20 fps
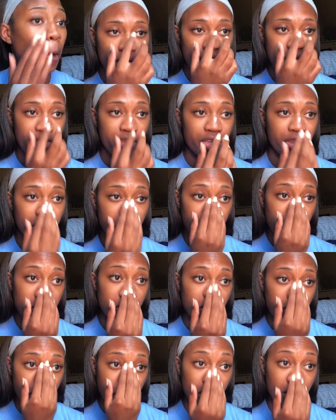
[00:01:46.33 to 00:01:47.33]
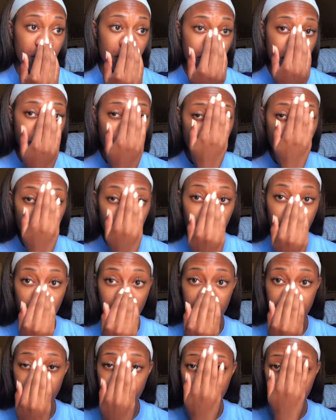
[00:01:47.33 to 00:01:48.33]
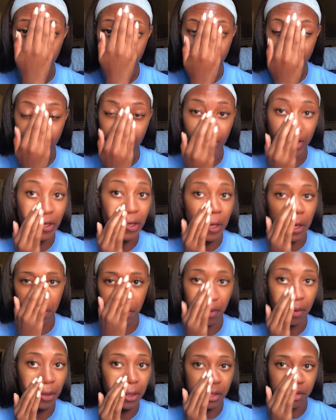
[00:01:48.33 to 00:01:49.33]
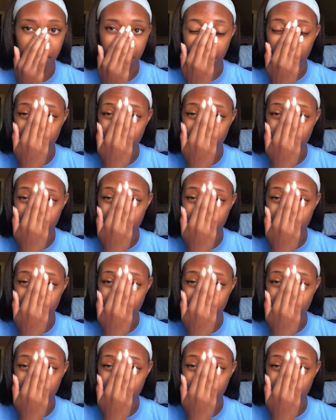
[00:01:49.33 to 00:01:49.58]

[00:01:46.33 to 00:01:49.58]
I feel like the other reason why I'm doing this video is